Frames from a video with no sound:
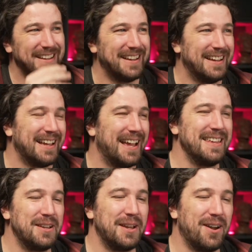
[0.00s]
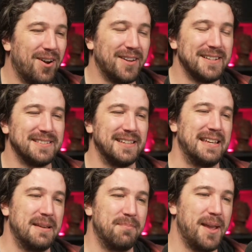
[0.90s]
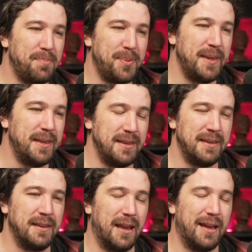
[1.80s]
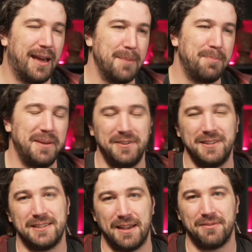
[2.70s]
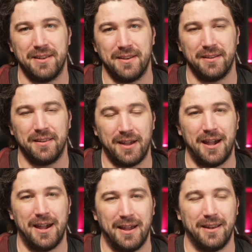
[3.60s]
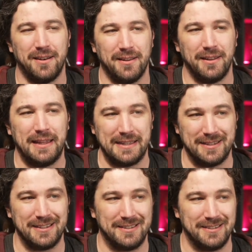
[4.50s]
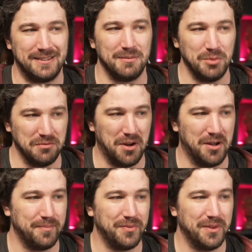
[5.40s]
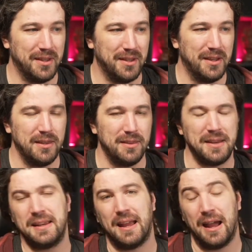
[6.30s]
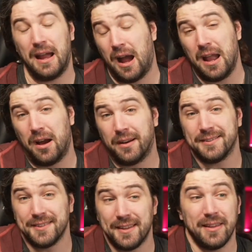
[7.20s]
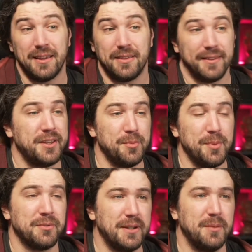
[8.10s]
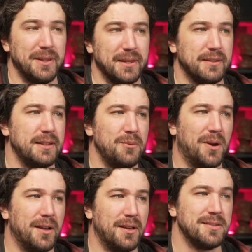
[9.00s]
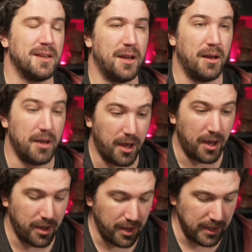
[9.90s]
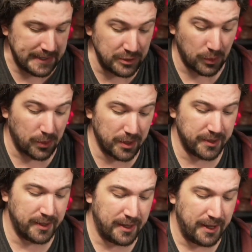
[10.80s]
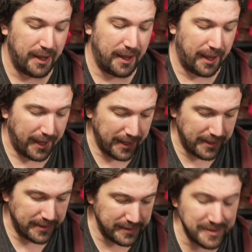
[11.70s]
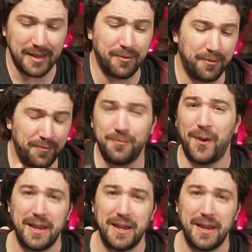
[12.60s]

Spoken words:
I think, honestly, it might be IPv7 that gets us to move on. I honestly think the human readability was ignored and is a fatal